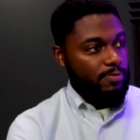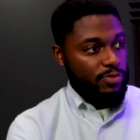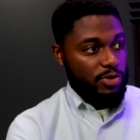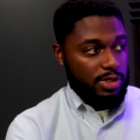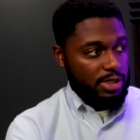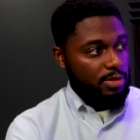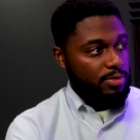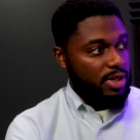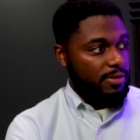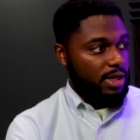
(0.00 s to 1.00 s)
You can see a
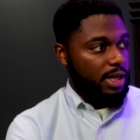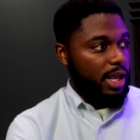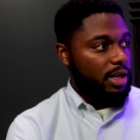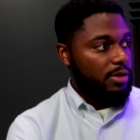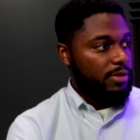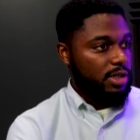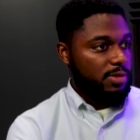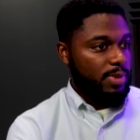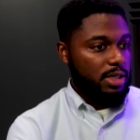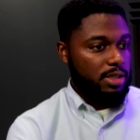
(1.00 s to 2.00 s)
benefit in that in the healthcare
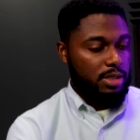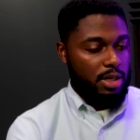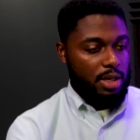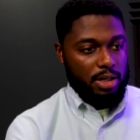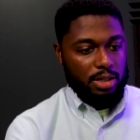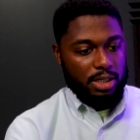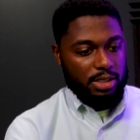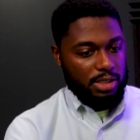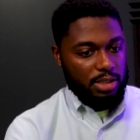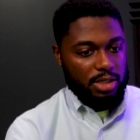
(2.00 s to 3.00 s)
space let's
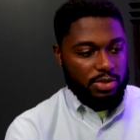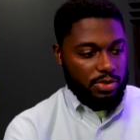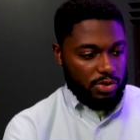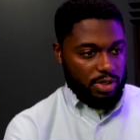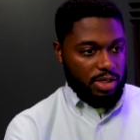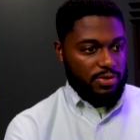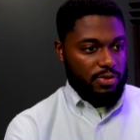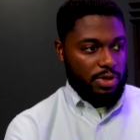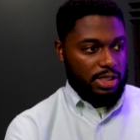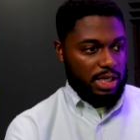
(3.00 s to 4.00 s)
say digital twins,
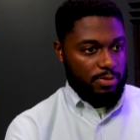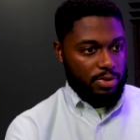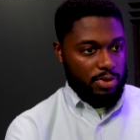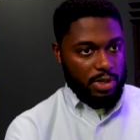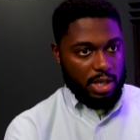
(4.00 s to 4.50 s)
for example,